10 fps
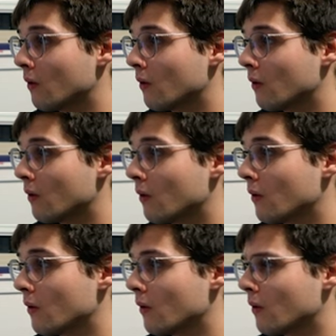
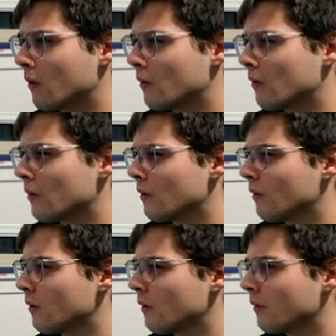
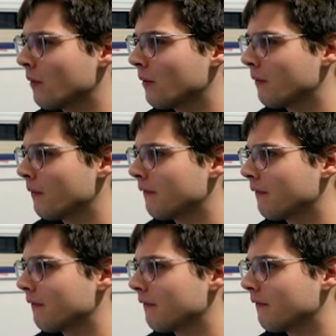
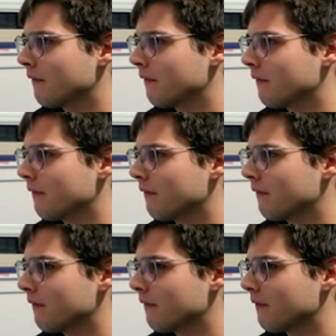Nobody speaks.